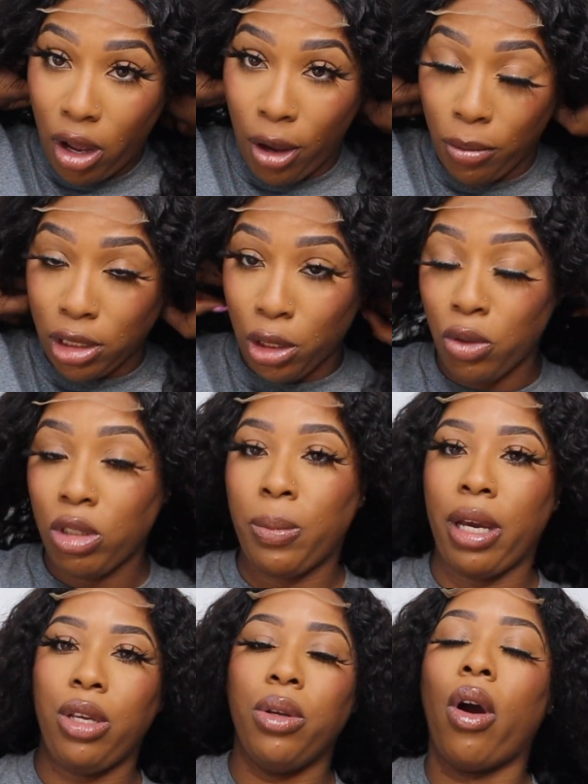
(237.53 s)
it was loose,
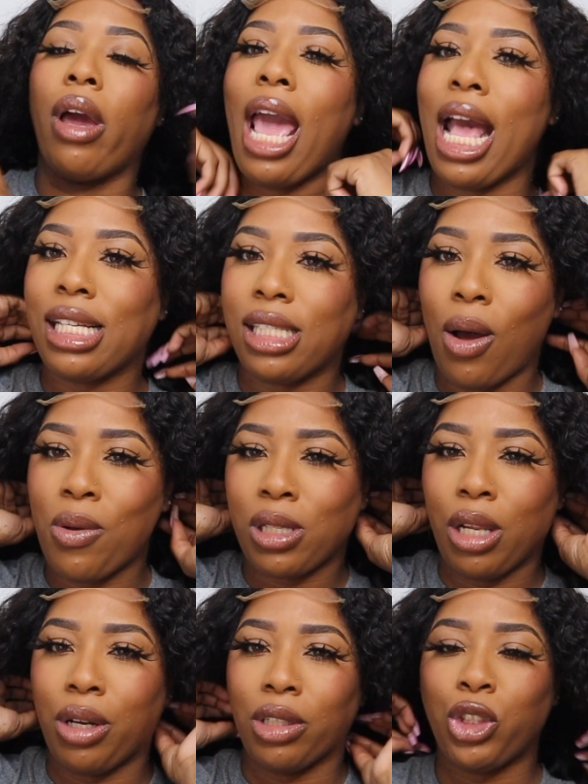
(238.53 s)
but you know it has those
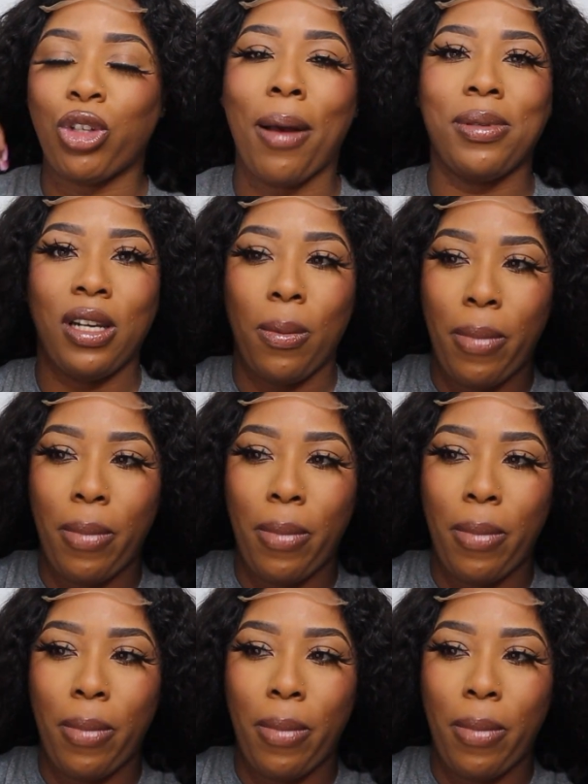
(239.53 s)
little straps in the